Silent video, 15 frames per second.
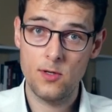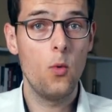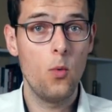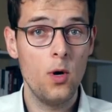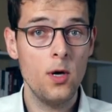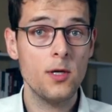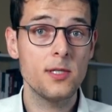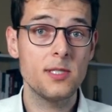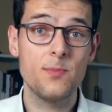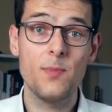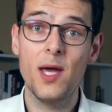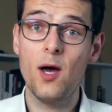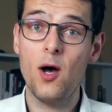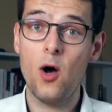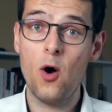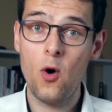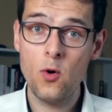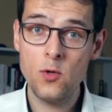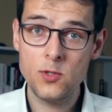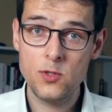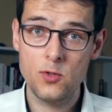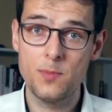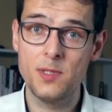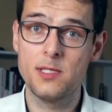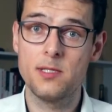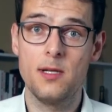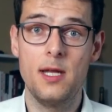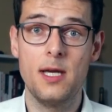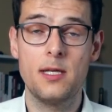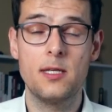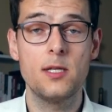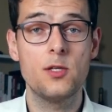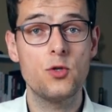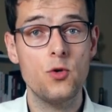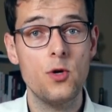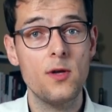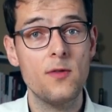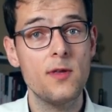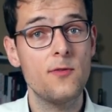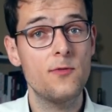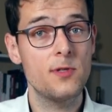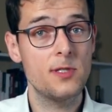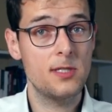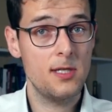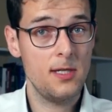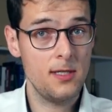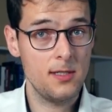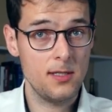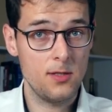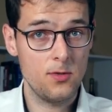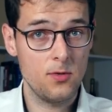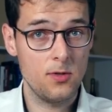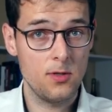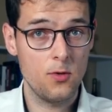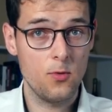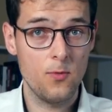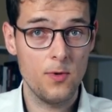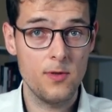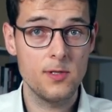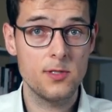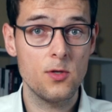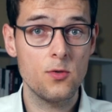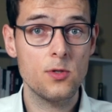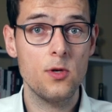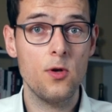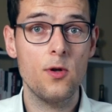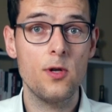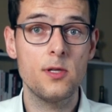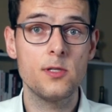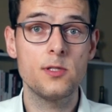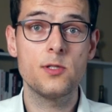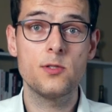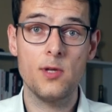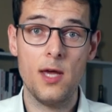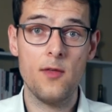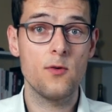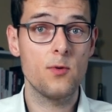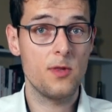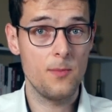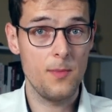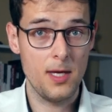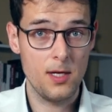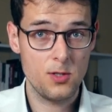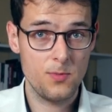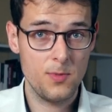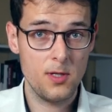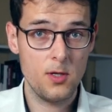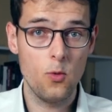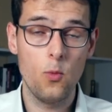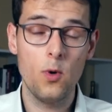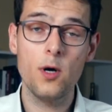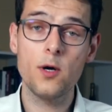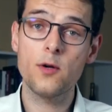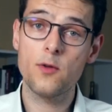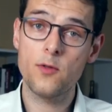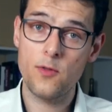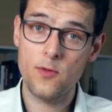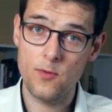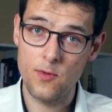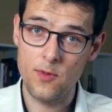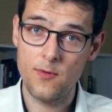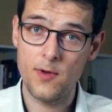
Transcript: Workers may also be selected during the facility tour, when the social auditors, together with the management, walk through the